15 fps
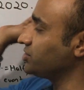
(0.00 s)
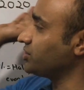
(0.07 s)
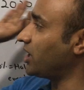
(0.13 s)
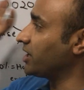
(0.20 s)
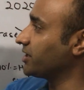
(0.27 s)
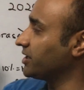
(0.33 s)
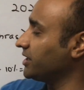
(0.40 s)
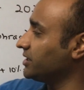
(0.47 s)

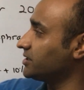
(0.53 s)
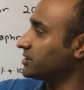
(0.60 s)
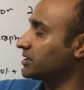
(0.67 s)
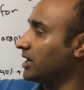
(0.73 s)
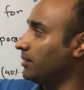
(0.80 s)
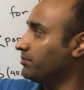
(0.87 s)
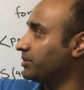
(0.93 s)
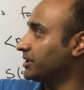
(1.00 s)
Chinese
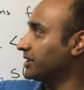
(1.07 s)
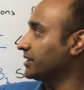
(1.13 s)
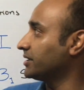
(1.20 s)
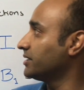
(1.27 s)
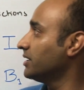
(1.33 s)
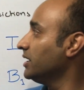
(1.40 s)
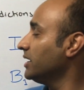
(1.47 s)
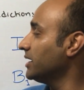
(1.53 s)

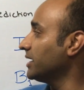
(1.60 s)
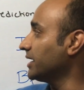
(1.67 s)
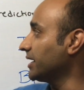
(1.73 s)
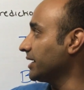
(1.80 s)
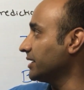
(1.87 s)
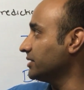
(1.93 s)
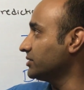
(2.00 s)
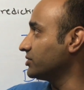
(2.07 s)
company
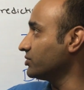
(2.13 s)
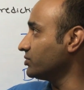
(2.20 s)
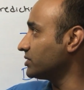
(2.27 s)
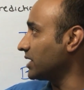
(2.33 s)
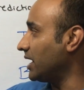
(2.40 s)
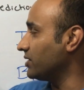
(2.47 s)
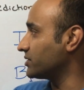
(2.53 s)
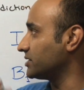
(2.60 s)
in
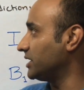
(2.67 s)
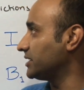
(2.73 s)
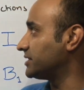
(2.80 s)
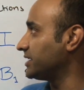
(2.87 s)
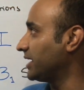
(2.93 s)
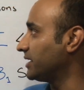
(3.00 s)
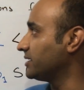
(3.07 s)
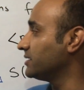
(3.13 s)

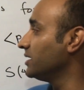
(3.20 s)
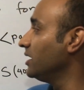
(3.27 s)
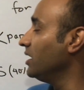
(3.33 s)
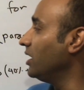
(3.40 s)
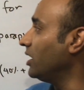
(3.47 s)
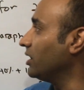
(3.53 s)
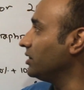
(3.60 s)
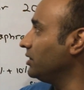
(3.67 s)
2010
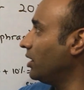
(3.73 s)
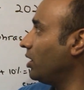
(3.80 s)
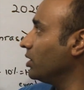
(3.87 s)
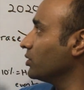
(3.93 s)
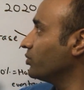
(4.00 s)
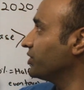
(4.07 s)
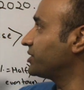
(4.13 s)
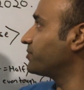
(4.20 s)

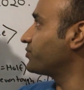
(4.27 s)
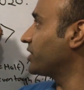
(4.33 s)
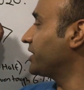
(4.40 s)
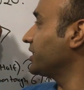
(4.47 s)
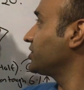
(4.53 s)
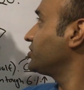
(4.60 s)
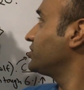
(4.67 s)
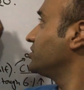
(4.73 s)
along with
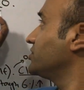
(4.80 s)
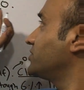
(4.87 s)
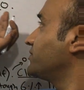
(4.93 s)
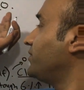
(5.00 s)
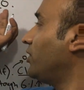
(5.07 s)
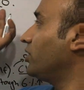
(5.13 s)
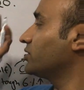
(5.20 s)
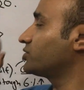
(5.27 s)
predictions
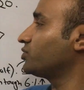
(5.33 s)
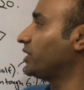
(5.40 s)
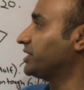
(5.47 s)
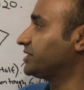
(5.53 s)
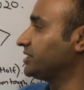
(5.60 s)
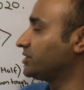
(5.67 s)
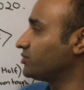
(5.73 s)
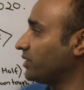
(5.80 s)
for
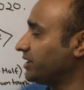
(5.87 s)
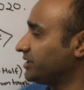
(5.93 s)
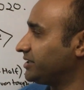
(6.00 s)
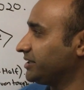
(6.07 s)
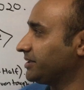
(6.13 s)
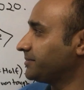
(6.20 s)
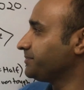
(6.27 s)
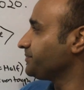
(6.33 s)

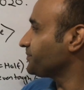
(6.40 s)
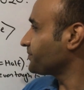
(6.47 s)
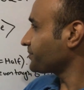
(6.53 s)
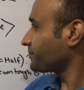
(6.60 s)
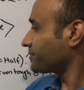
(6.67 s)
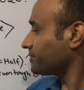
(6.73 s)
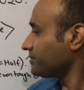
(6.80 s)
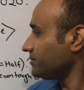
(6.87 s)
2020.
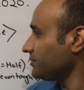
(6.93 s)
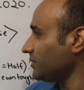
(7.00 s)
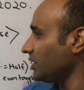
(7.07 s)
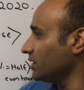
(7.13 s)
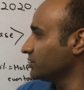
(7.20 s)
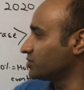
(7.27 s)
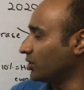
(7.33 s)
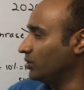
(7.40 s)

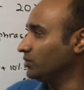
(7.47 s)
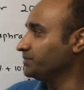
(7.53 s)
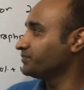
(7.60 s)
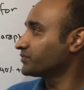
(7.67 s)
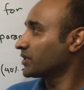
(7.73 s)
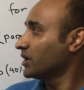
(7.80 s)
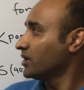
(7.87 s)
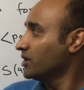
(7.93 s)
So
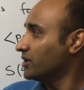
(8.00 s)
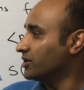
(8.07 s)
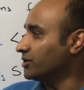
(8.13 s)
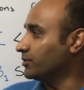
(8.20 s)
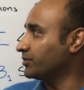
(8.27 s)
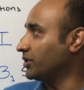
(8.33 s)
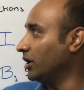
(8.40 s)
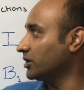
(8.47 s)

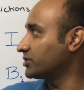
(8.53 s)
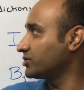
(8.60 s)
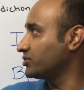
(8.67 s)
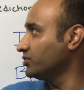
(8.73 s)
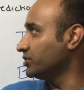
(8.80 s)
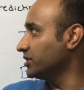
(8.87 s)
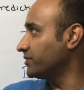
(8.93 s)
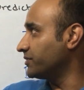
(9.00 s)
you've got
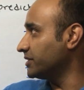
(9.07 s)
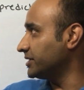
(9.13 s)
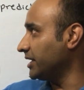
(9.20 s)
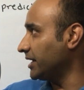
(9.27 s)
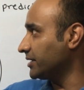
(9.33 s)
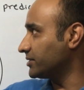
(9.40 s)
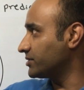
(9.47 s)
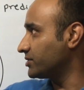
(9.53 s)
two different
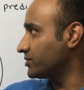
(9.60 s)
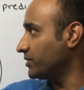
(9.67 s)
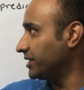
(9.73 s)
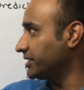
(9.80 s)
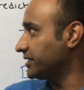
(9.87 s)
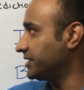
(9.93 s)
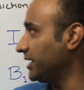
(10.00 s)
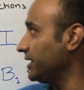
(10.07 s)
dates,
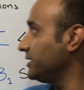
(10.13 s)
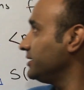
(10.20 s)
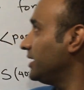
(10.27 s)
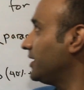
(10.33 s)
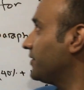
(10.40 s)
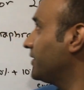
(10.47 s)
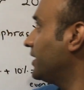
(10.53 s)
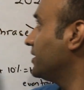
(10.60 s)
2010
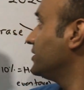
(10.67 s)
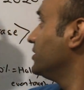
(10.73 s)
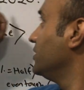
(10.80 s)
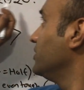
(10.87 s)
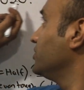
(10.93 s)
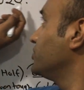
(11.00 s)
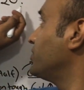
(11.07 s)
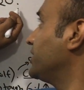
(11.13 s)
and
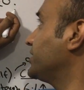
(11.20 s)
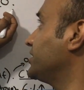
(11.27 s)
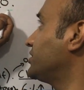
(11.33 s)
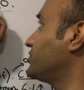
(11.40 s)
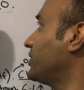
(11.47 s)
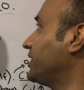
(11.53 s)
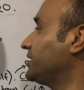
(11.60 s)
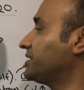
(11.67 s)
then
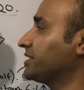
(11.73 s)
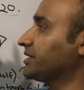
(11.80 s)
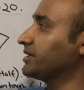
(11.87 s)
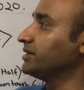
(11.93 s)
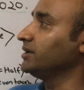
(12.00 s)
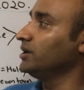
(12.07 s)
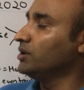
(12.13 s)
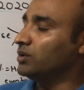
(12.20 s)
2020.
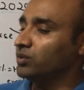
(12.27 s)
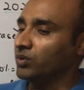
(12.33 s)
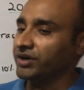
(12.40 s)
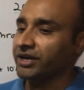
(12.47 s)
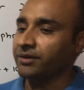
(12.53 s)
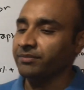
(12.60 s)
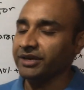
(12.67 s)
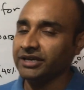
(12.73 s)

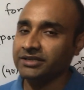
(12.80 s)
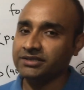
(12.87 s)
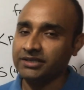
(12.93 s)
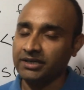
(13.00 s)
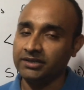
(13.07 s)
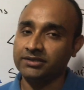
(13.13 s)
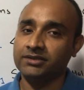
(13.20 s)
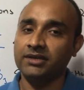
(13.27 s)
What it means
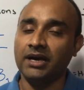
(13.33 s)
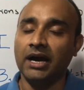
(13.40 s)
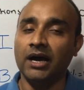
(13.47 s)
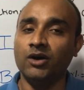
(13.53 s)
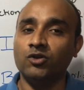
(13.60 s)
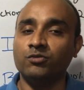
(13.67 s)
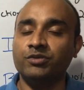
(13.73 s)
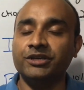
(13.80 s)
is
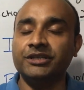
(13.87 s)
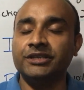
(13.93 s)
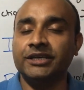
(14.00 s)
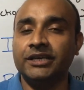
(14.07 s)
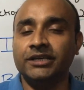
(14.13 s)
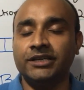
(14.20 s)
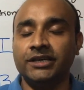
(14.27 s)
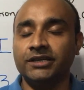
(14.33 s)
I will be
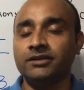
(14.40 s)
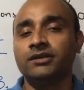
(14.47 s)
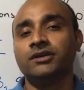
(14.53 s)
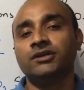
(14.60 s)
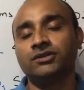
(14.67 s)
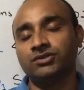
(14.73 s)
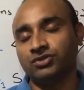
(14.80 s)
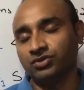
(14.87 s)
needing
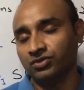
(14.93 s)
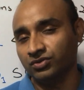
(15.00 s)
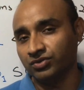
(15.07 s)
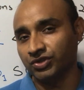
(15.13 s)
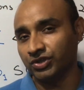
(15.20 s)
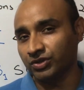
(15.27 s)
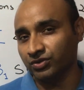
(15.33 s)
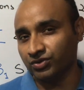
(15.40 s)
to
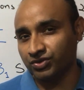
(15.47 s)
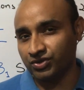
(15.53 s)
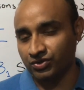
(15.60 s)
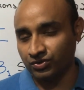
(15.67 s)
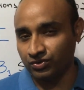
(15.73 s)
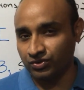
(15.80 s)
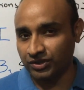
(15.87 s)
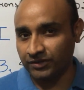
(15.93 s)
use
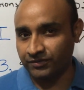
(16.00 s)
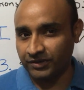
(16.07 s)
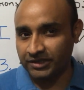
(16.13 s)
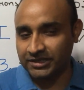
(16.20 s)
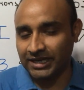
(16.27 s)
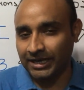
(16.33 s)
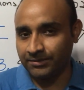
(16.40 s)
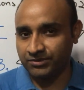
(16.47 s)
two different
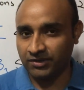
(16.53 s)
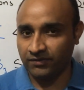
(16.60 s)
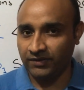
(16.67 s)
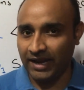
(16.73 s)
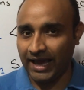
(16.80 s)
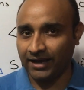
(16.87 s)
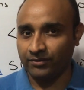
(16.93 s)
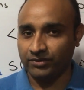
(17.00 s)
types of
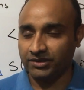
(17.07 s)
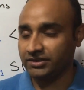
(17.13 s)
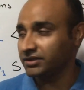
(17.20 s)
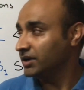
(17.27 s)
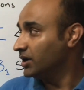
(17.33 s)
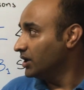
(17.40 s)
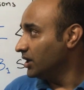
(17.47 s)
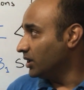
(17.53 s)
language.
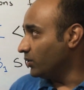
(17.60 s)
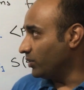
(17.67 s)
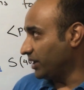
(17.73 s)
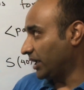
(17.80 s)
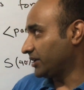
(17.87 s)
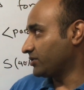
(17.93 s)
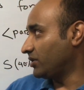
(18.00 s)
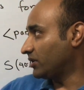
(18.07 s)
When
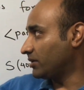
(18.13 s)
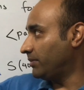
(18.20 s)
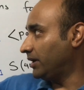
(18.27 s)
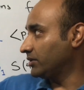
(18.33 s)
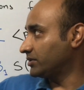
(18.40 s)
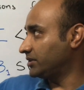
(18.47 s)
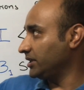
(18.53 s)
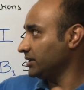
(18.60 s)
I talk
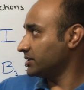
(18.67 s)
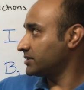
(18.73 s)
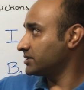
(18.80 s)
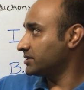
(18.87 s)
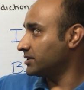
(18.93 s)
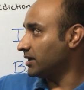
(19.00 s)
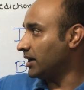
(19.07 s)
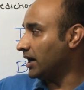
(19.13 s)
about
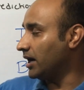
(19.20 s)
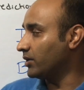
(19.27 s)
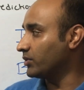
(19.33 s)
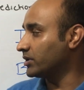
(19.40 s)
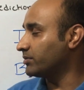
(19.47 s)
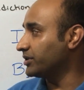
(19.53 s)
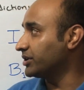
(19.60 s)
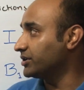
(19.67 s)
this, I
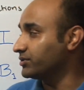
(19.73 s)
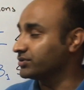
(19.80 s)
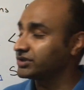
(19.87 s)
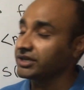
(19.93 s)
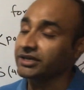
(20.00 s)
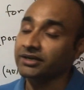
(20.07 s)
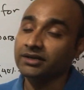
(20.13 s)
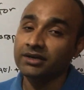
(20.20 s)
will be
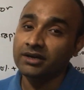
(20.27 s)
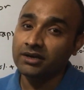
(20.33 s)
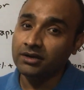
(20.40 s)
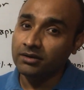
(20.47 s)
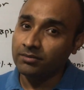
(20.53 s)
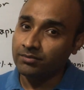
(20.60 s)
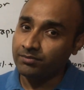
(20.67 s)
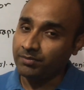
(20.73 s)
using
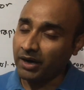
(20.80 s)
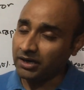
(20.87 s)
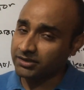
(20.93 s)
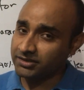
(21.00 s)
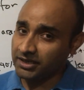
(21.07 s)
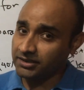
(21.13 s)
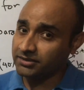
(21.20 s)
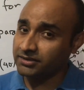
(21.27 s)

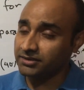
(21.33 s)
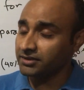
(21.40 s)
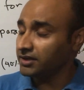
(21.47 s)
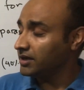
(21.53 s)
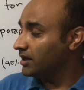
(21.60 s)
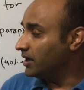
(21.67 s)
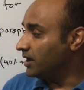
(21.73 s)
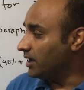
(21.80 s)
past tense,
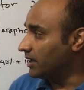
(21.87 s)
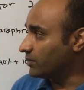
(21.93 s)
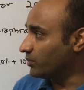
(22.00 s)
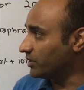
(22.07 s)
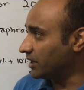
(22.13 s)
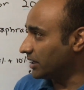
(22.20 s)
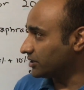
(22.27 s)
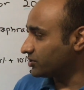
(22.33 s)
and
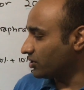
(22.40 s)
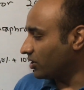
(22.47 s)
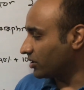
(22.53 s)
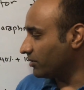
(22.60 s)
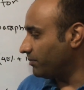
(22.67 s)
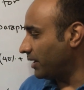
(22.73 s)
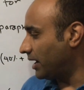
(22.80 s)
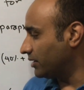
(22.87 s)
when I talk
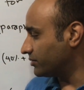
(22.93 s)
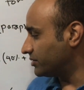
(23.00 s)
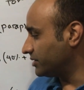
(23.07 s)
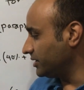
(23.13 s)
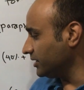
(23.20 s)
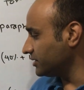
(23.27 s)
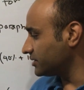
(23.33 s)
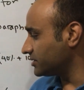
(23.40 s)
about
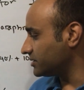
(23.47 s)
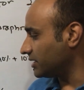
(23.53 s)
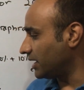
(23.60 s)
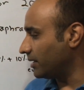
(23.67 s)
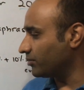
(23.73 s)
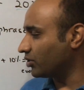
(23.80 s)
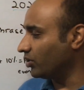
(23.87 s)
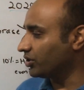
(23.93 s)
this,
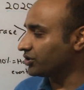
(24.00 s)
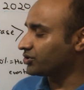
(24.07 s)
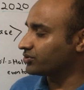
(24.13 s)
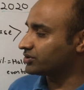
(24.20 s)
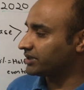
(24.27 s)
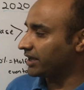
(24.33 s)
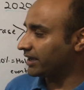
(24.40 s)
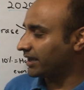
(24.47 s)
I'm going to
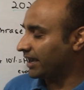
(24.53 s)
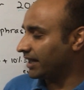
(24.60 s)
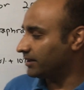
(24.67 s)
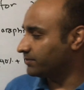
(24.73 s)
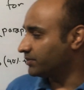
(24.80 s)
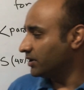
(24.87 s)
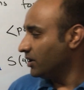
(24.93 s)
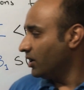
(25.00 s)
take
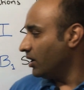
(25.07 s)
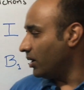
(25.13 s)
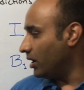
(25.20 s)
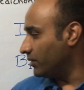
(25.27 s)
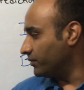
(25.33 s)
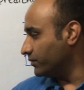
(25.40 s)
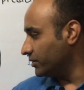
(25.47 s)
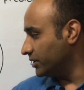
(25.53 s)
help
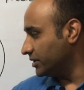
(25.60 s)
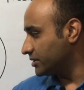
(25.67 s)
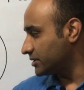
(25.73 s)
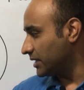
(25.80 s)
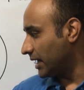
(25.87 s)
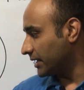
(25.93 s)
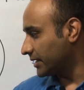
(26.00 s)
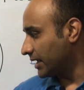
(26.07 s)
of
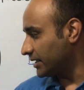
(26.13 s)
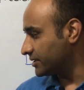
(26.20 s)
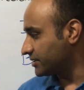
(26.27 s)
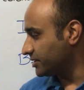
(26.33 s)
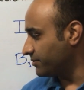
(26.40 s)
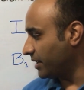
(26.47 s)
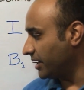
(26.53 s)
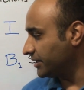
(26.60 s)
words like
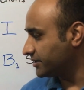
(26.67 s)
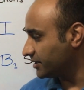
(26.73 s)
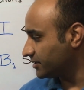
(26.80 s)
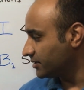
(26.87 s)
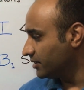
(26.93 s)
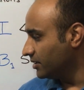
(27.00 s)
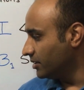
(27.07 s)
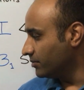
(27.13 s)

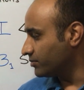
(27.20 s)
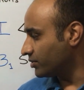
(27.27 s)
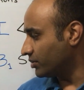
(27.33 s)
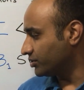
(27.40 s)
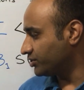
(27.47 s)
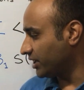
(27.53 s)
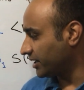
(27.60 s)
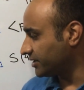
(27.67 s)
estimated,
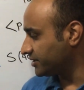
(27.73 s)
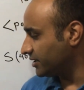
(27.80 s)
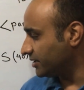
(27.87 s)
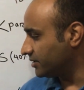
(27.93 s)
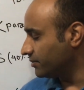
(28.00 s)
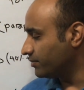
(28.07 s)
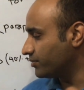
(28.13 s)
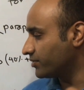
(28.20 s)

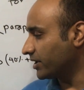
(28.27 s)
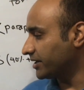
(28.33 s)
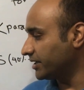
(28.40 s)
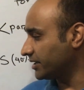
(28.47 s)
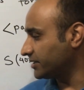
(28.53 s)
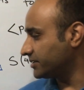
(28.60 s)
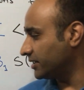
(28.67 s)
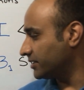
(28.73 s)
projected,
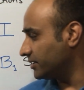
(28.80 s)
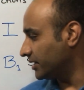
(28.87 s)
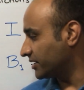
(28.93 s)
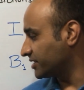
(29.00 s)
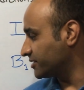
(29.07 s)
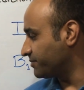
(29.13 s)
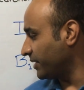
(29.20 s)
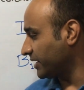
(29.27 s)
predicted,
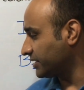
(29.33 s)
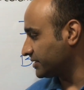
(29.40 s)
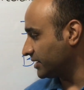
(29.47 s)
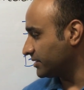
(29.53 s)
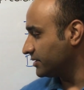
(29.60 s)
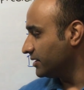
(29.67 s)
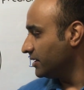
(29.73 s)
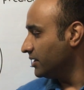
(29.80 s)

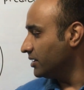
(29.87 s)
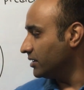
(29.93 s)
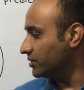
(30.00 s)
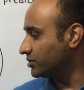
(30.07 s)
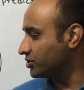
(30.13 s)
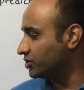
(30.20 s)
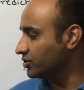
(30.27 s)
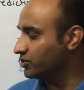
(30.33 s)
expected,
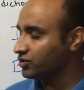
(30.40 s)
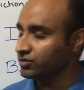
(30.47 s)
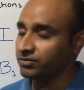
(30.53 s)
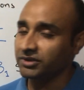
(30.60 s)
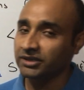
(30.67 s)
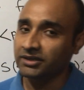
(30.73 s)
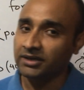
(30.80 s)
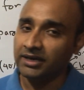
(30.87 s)

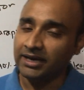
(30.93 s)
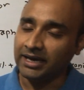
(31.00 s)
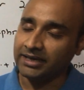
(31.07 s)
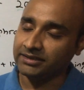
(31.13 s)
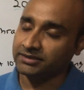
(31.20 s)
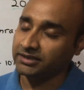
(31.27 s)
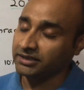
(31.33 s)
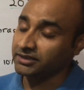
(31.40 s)
assumed,
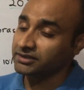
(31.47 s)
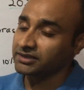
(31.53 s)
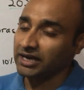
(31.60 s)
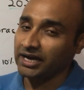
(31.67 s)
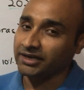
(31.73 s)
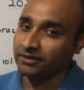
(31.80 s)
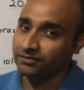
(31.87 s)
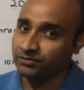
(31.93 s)
and these
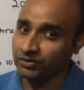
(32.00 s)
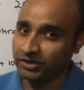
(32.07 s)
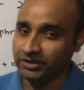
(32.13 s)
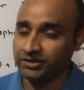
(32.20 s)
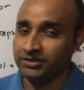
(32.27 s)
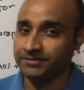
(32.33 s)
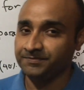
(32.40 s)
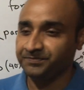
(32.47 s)
kind of
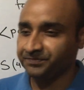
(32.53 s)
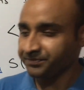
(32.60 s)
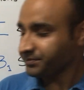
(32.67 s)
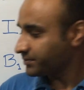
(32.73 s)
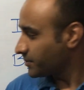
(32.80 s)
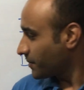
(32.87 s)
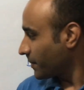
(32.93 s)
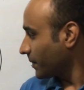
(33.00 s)
words.
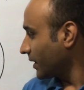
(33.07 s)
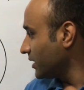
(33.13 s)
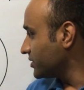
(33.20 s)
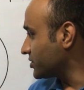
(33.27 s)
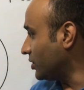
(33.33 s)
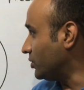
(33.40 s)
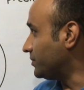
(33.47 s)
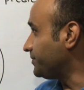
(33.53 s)

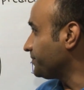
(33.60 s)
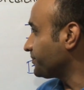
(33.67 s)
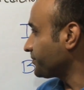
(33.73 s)
So